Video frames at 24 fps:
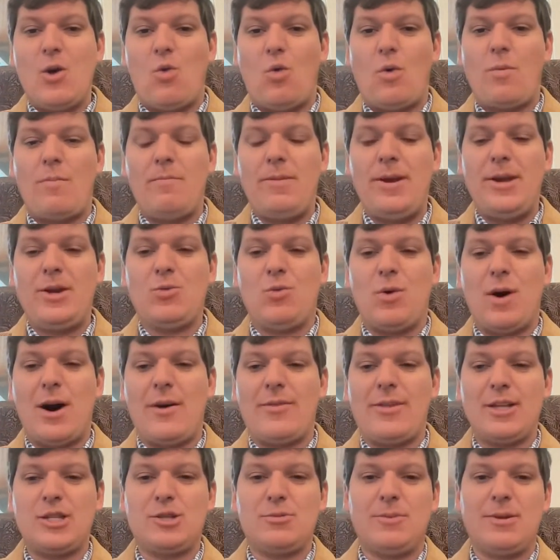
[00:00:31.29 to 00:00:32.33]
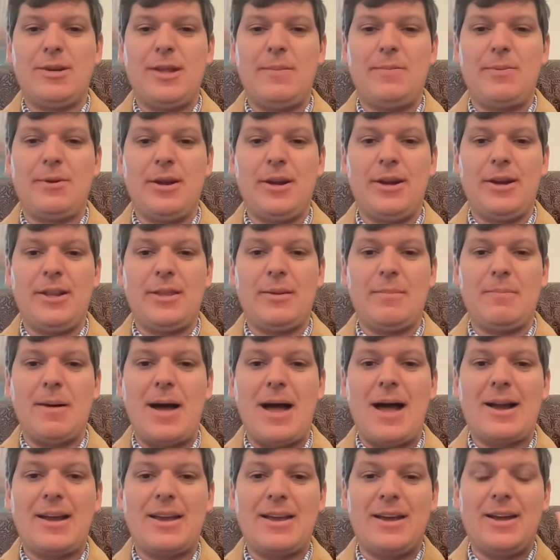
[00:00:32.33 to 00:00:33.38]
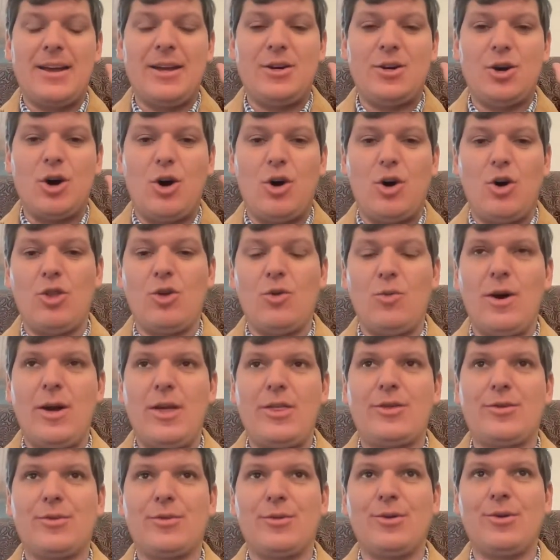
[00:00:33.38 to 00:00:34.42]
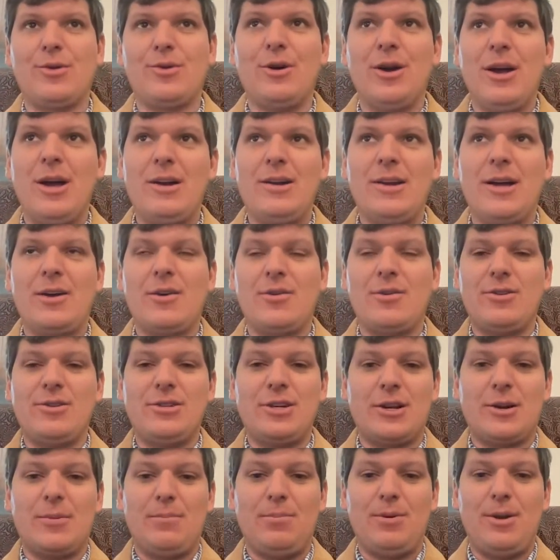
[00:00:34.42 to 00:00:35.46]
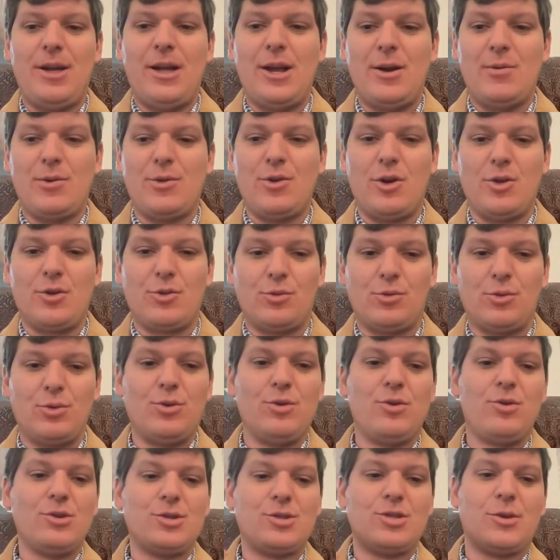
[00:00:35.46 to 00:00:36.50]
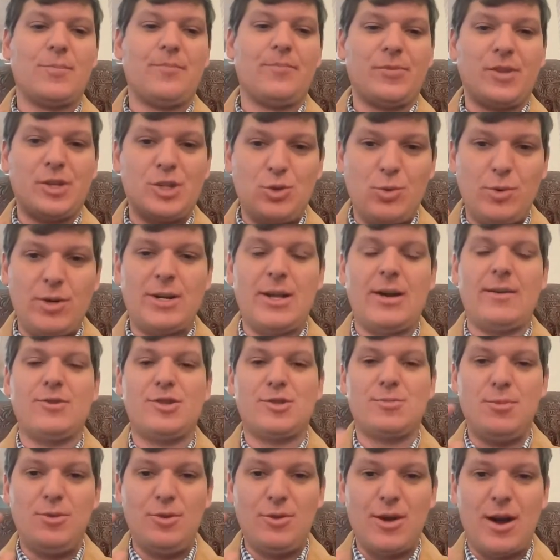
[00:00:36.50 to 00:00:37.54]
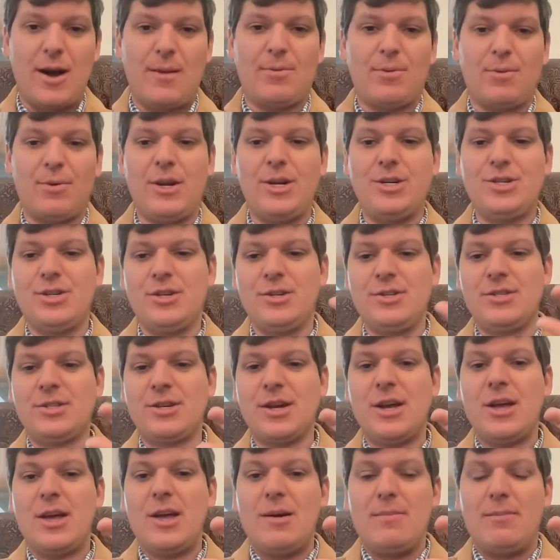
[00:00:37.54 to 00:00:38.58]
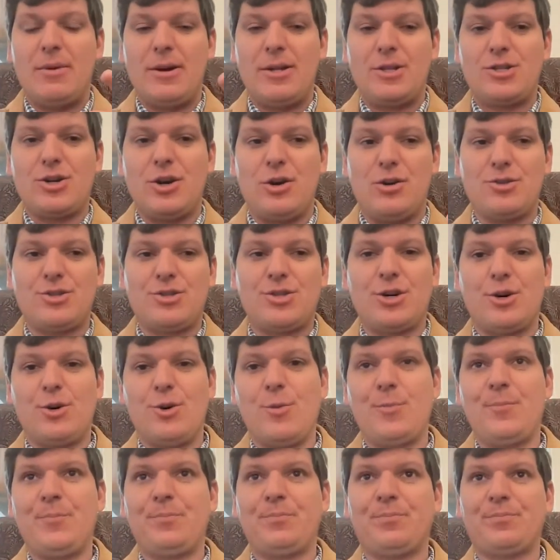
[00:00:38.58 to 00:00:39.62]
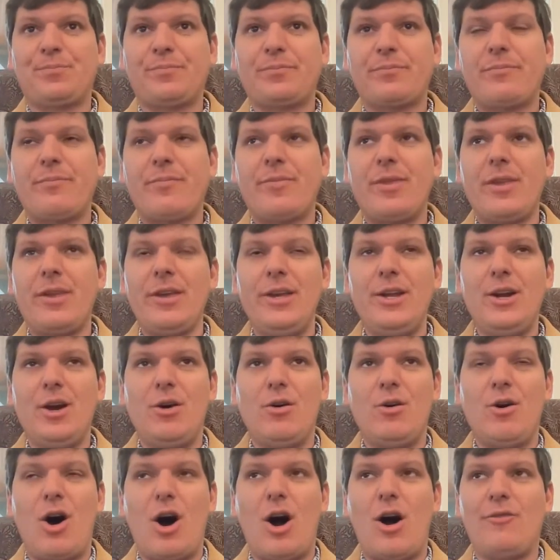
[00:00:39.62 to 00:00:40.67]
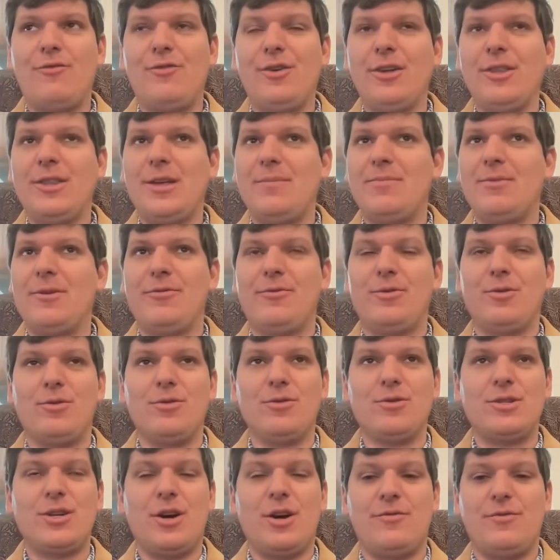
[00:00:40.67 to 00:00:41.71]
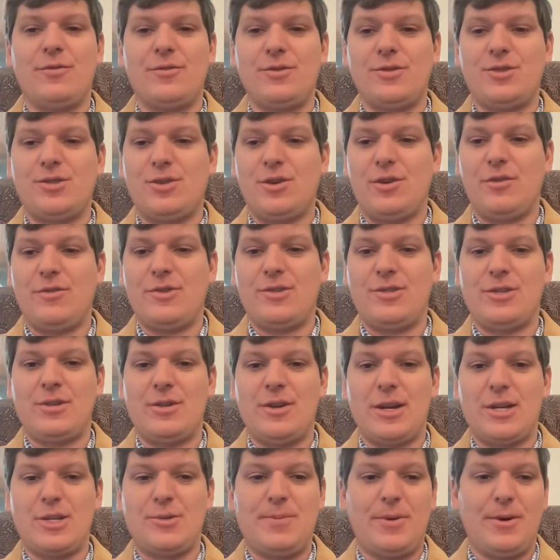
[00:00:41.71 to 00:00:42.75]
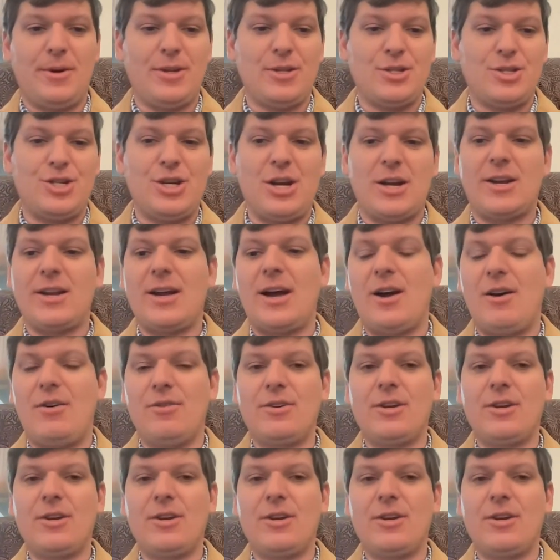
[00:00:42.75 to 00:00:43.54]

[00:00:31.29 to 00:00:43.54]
Meanwhile, that's manipulating the back end all the way through. Not only is it complying with all the rules so we can have smooth operations, but it's also, you know, offering them the full self-service experience checkout.